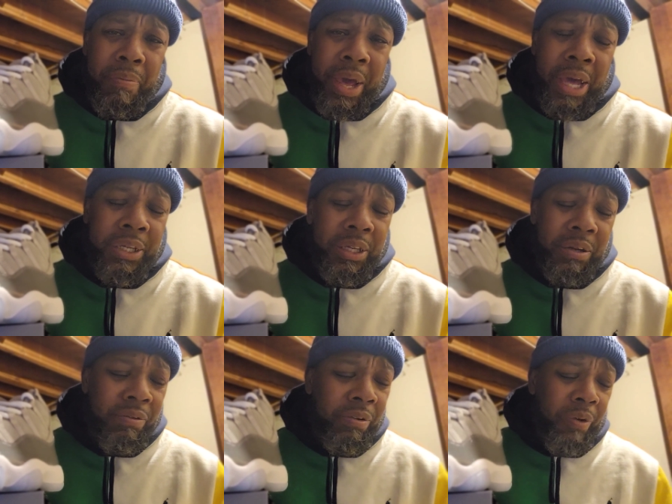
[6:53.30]
pairs,
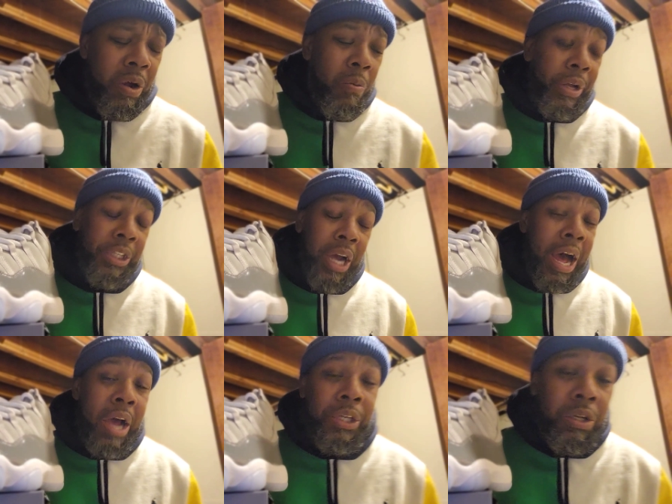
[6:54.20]
for real, which
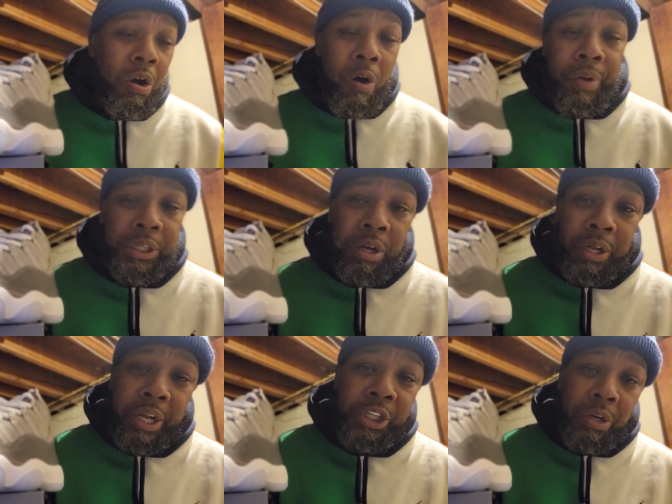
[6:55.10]
I used to always thought
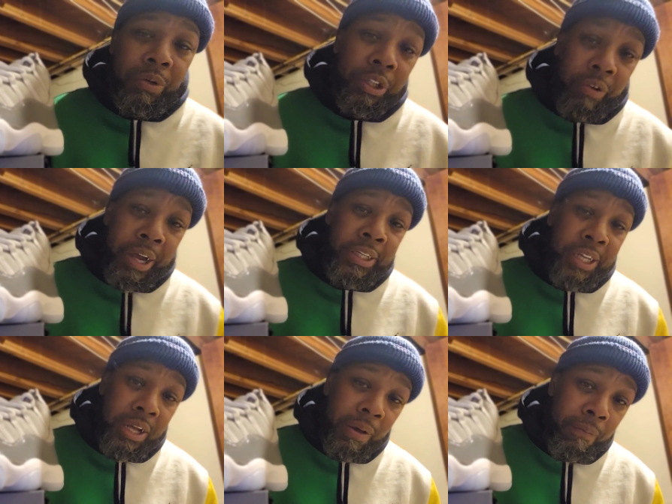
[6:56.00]
that shit was crazy.
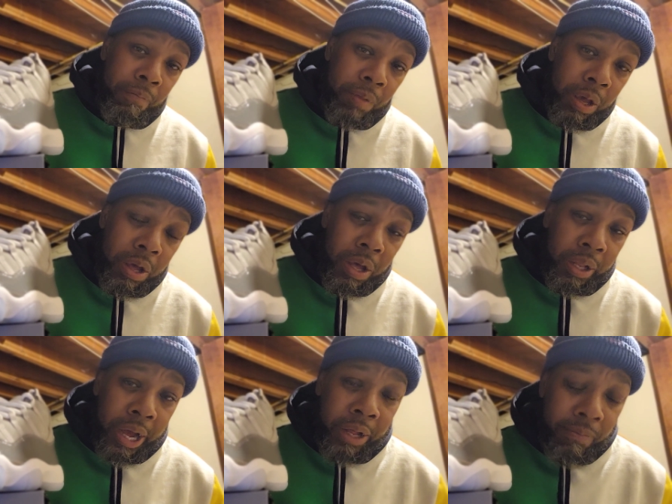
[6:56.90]

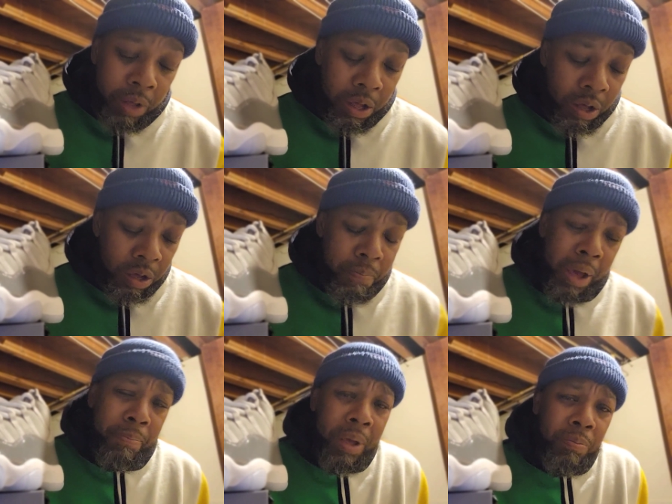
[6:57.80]
That you
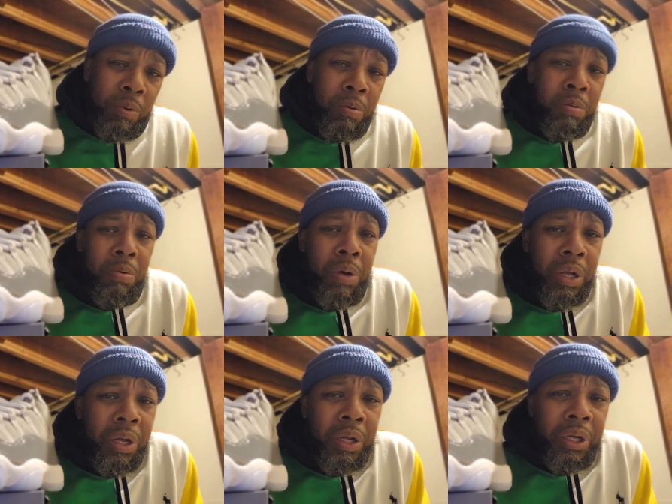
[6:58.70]
make people
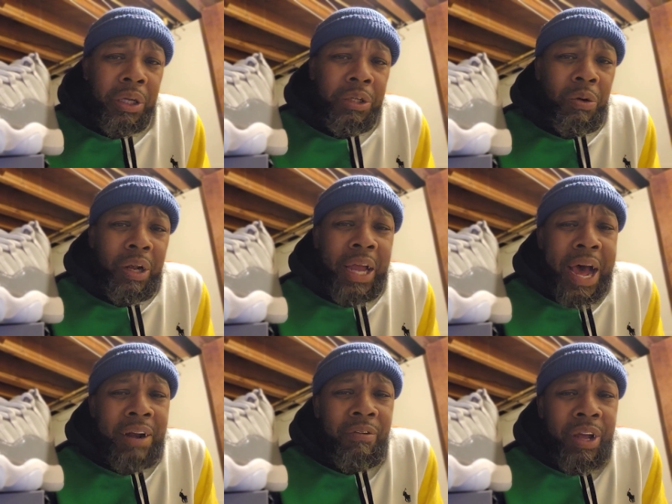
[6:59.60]
do a
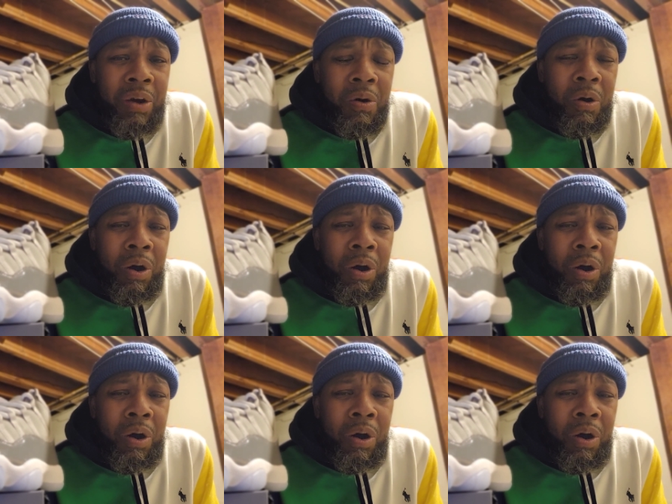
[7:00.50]
lottery or